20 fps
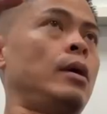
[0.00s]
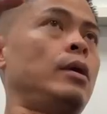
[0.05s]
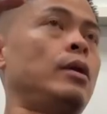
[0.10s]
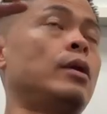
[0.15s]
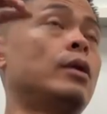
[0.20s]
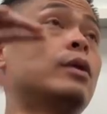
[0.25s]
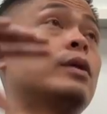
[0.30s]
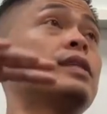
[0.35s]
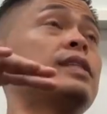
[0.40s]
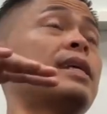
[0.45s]

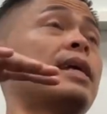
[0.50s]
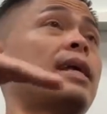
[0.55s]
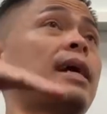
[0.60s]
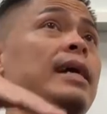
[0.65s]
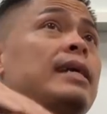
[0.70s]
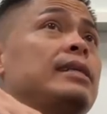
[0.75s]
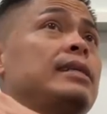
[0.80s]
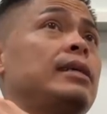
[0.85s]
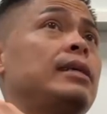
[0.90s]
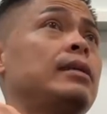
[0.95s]
notice that
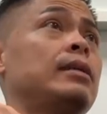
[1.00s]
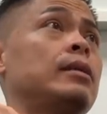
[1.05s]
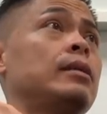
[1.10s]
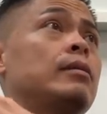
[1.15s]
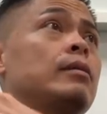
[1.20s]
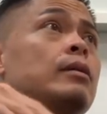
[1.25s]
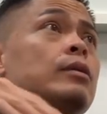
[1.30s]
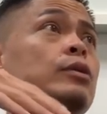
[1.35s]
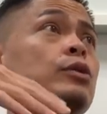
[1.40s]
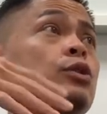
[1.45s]
I
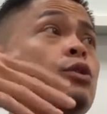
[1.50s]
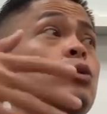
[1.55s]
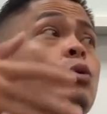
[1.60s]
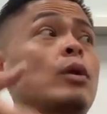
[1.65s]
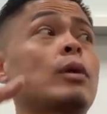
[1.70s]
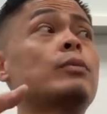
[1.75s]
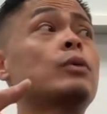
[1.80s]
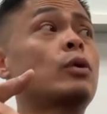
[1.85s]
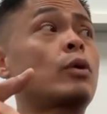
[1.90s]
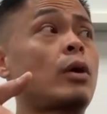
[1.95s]
didn't
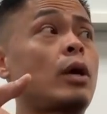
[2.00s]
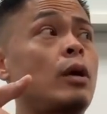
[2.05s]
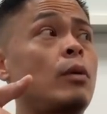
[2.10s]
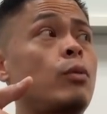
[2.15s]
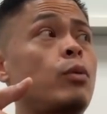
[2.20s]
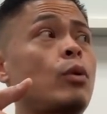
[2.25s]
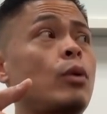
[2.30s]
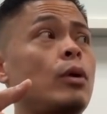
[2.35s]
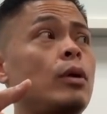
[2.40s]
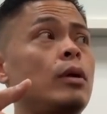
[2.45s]
scrub the credit
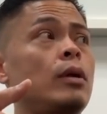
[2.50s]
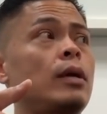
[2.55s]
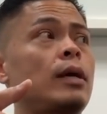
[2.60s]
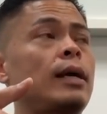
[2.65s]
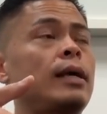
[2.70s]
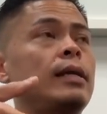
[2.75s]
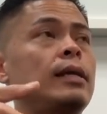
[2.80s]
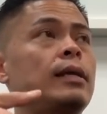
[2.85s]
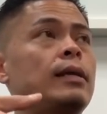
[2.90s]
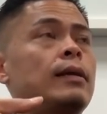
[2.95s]
report.
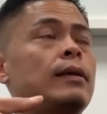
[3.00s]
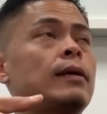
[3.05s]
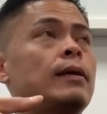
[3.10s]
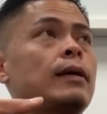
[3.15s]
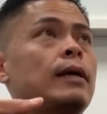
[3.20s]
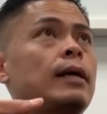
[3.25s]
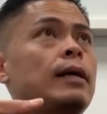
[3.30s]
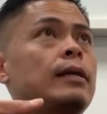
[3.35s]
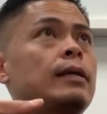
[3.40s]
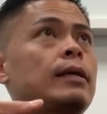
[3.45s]
I
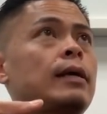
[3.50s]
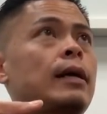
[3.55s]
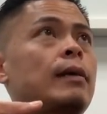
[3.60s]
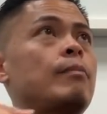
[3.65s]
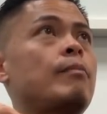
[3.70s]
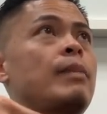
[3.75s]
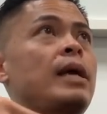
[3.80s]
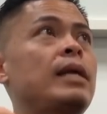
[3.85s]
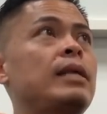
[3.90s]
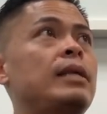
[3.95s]
didn't. Mm-hmm. I I
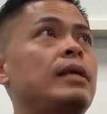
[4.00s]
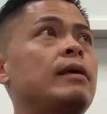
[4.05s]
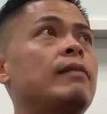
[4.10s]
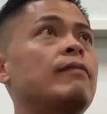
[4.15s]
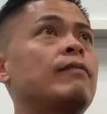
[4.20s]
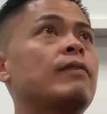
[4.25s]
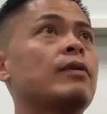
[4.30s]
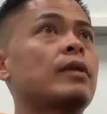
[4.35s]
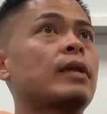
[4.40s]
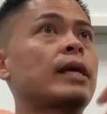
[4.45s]
made
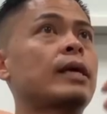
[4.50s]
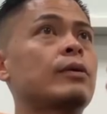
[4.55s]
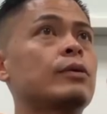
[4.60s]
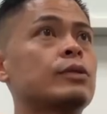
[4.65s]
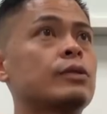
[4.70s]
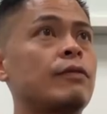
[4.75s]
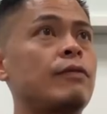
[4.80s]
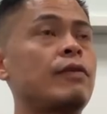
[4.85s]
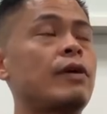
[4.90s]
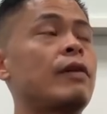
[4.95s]
him feel like it
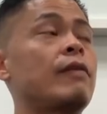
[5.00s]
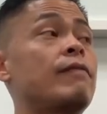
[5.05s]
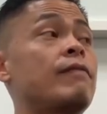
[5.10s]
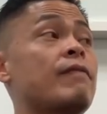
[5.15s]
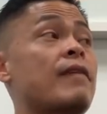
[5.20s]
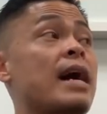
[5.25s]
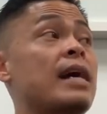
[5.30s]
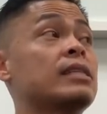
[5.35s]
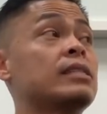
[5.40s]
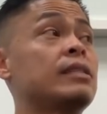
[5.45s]
was a very
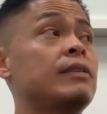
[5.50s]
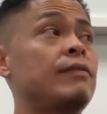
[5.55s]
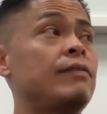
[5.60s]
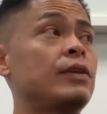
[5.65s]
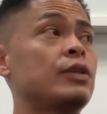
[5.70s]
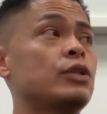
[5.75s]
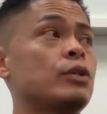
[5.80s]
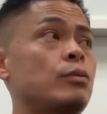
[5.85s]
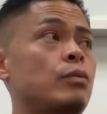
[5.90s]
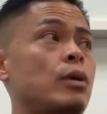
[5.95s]
fast,
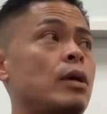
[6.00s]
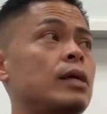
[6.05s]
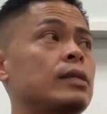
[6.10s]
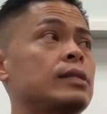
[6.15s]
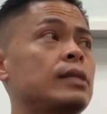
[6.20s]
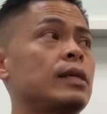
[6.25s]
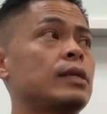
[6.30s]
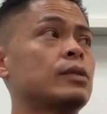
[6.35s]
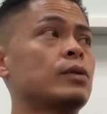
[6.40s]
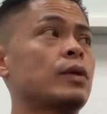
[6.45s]
efficient
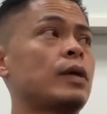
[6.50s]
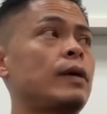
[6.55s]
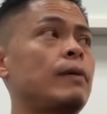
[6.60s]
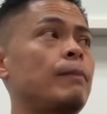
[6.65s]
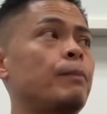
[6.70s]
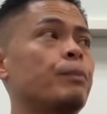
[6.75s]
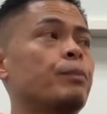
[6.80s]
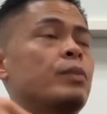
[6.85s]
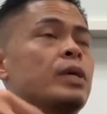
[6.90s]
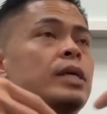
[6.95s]
process, right?
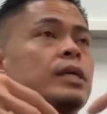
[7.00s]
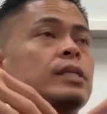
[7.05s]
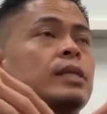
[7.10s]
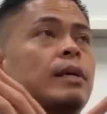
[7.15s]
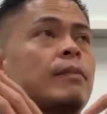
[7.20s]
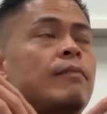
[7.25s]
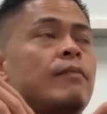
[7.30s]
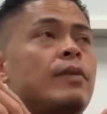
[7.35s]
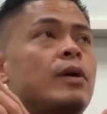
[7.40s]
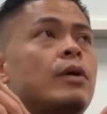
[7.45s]
Mm-hmm. Because
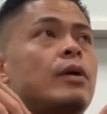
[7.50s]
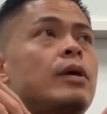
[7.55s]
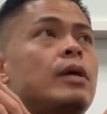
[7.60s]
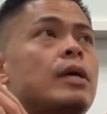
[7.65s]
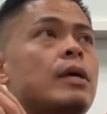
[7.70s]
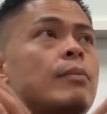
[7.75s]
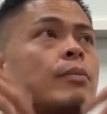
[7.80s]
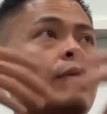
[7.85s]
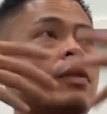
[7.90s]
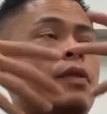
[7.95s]
I'm
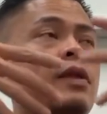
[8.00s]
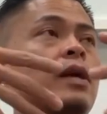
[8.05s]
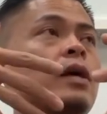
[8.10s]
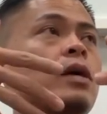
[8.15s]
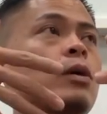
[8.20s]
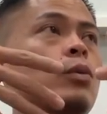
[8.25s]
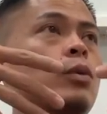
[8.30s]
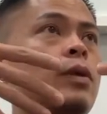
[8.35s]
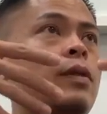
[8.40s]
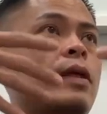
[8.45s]
very
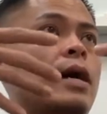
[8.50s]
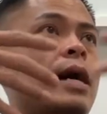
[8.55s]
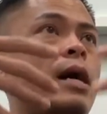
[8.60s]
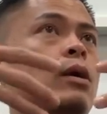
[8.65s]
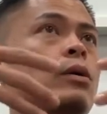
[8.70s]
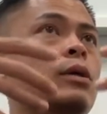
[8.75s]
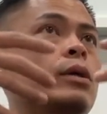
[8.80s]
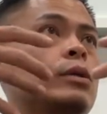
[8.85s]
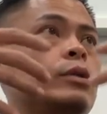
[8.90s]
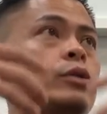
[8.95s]
empathetic with
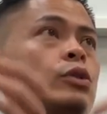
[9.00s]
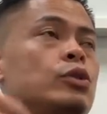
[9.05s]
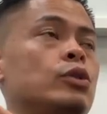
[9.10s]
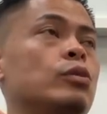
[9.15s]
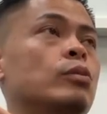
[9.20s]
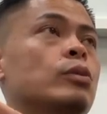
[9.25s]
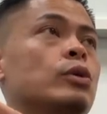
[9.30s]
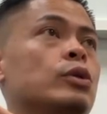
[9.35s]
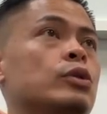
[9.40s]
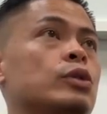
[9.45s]
how
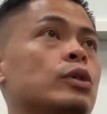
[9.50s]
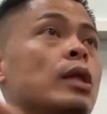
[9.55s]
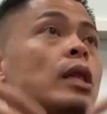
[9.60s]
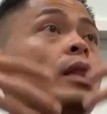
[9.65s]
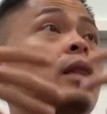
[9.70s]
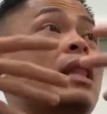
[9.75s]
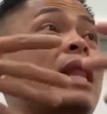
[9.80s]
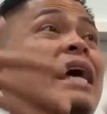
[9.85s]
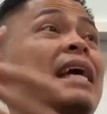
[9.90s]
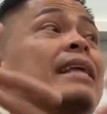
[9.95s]
consumers
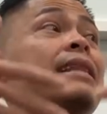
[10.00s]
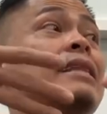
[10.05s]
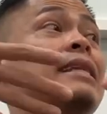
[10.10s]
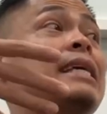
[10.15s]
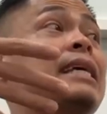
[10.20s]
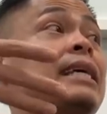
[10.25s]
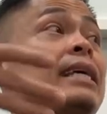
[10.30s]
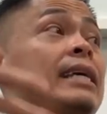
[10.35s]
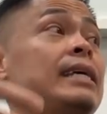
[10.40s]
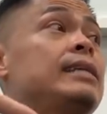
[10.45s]
like
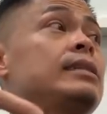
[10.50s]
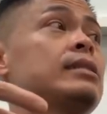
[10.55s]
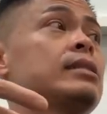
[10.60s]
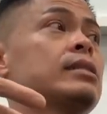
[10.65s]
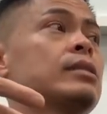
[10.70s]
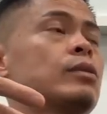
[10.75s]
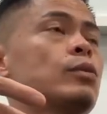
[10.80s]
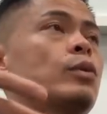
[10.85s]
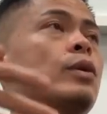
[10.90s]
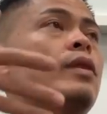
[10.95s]
the
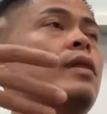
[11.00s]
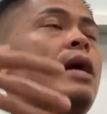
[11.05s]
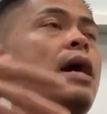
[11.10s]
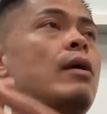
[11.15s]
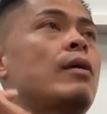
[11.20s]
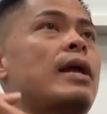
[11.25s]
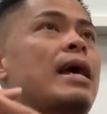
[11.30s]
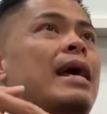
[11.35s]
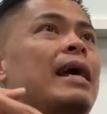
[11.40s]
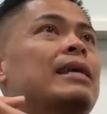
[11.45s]
ease
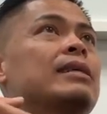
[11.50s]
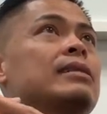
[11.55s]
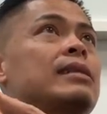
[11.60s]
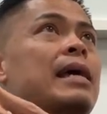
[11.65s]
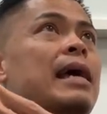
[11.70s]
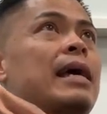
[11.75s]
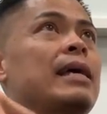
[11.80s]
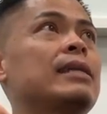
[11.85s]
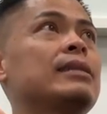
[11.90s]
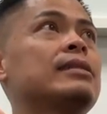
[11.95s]
without and
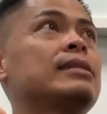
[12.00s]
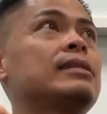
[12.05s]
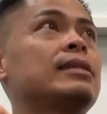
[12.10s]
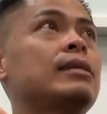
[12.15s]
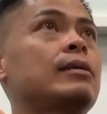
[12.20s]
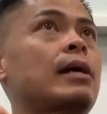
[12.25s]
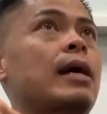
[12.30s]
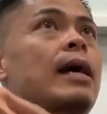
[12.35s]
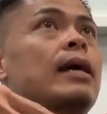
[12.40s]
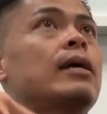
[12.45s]
and
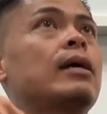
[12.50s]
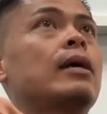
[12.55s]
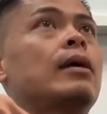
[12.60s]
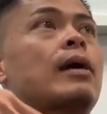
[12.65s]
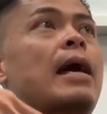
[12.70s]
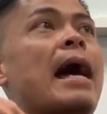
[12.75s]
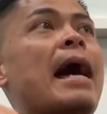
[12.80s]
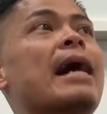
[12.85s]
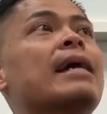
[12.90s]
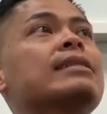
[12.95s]
an,
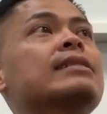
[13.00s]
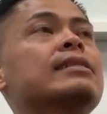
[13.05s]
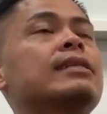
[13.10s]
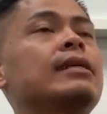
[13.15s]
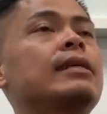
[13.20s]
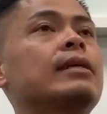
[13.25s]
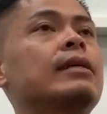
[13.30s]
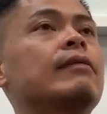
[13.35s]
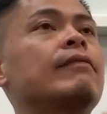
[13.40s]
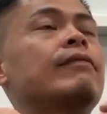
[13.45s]

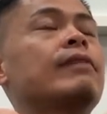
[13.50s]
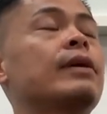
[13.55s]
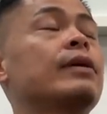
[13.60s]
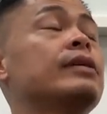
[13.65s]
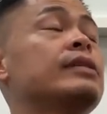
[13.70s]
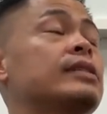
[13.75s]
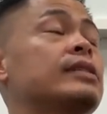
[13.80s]
asking very